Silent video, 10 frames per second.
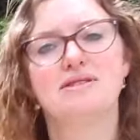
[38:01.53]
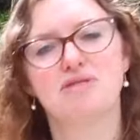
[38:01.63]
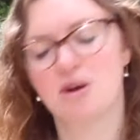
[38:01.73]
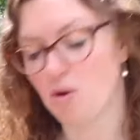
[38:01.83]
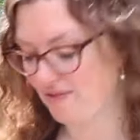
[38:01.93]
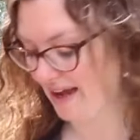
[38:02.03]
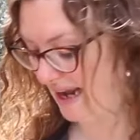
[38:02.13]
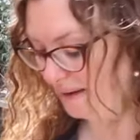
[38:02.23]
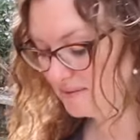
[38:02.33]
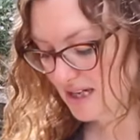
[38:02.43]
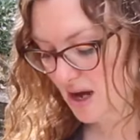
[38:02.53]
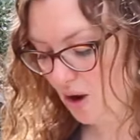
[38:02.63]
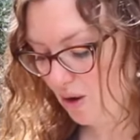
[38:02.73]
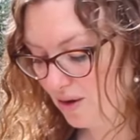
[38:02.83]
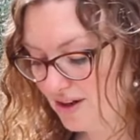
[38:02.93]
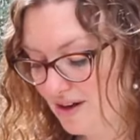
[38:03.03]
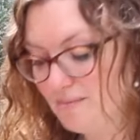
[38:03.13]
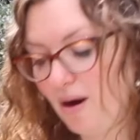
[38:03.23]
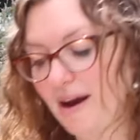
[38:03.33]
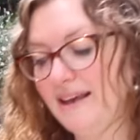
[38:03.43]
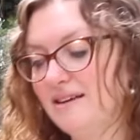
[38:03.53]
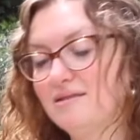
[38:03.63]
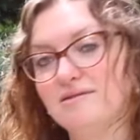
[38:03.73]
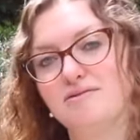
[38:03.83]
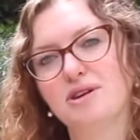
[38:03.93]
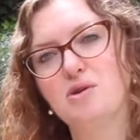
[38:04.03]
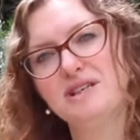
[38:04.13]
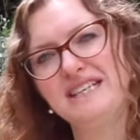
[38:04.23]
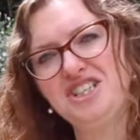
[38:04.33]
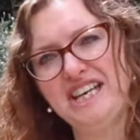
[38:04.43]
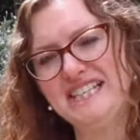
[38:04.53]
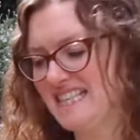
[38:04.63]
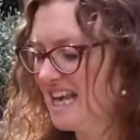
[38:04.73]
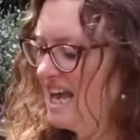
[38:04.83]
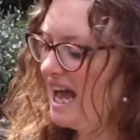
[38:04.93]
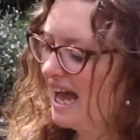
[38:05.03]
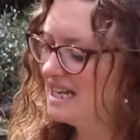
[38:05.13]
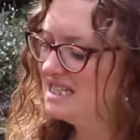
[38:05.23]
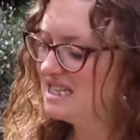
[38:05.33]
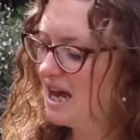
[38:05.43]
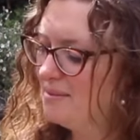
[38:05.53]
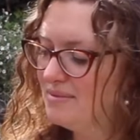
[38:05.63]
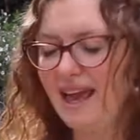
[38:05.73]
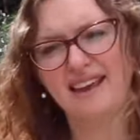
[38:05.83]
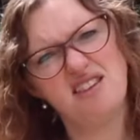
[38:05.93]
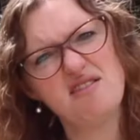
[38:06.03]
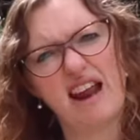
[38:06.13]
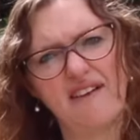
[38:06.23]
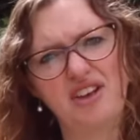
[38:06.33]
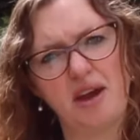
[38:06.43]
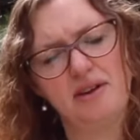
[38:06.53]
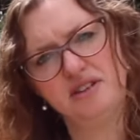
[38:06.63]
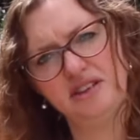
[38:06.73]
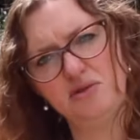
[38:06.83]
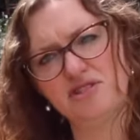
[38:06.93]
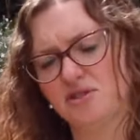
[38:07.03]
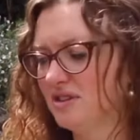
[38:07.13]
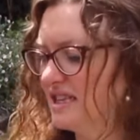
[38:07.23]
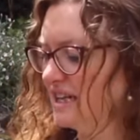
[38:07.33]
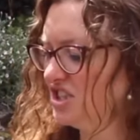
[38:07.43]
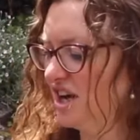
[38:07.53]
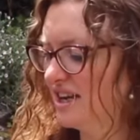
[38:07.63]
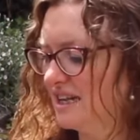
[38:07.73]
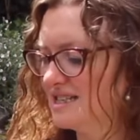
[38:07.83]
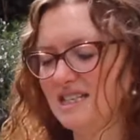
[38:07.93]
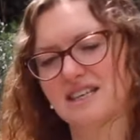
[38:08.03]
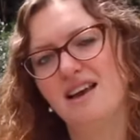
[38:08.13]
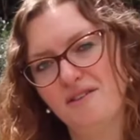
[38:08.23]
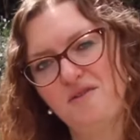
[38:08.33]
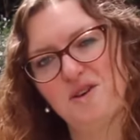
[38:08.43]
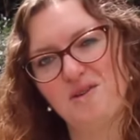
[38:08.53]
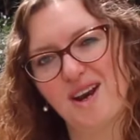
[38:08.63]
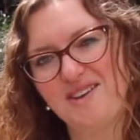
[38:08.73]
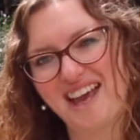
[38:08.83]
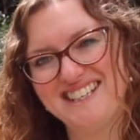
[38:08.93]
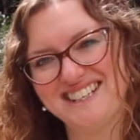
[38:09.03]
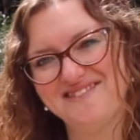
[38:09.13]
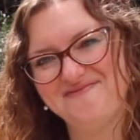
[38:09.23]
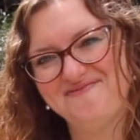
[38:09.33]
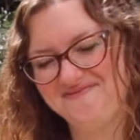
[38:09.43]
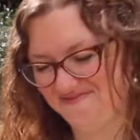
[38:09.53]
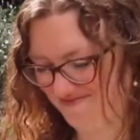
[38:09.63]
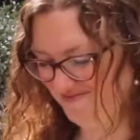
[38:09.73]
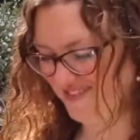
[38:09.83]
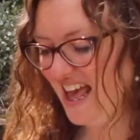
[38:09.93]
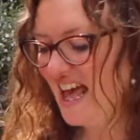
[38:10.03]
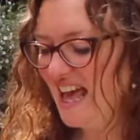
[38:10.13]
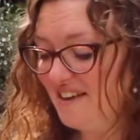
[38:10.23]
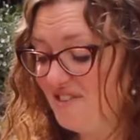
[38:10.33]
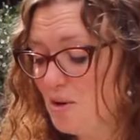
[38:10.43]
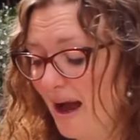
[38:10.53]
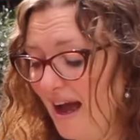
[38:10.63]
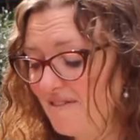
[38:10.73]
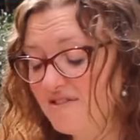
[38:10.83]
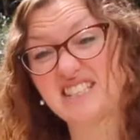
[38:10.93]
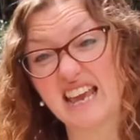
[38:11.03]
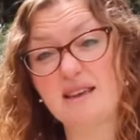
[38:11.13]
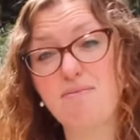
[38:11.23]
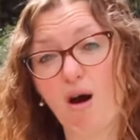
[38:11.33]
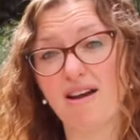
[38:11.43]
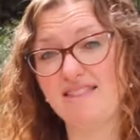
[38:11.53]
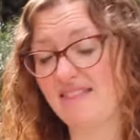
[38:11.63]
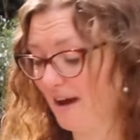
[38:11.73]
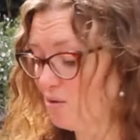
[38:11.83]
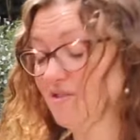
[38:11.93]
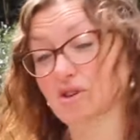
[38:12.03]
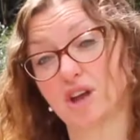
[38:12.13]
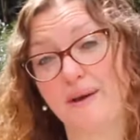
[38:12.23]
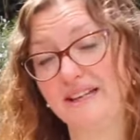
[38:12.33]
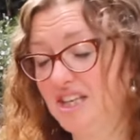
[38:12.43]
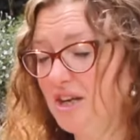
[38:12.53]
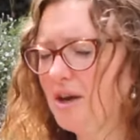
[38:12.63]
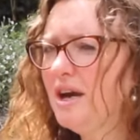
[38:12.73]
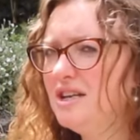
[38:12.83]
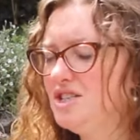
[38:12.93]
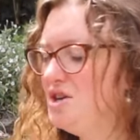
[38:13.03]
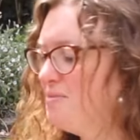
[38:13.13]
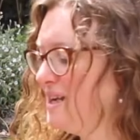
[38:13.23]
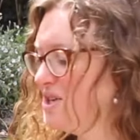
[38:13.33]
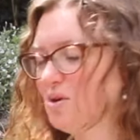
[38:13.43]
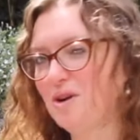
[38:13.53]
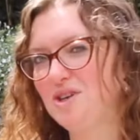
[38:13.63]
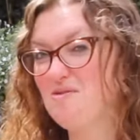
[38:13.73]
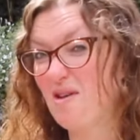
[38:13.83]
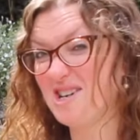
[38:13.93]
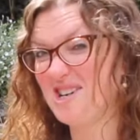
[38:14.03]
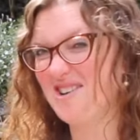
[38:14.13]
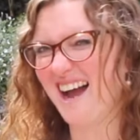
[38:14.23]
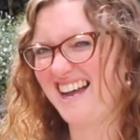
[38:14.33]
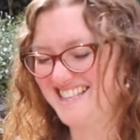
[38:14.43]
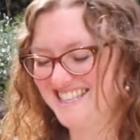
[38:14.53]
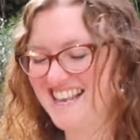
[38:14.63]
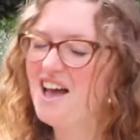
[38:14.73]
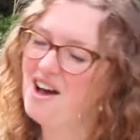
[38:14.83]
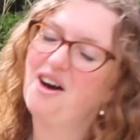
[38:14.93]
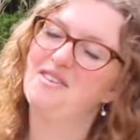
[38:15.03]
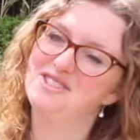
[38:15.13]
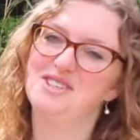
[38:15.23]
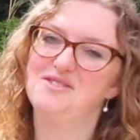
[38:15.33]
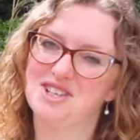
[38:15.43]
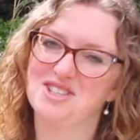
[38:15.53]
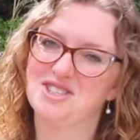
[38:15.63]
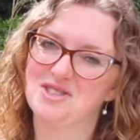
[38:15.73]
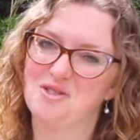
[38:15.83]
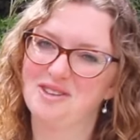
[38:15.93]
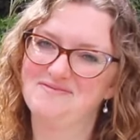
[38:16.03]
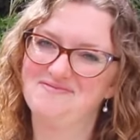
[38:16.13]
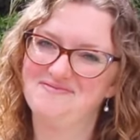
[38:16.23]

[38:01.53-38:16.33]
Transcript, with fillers: would record that now on my recording sheets, and yeah, you can have a go at doing your soil texture analysis for your location. If you have taken part in that, or if you're going to, do make sure you wash your hands after you've touched the soil.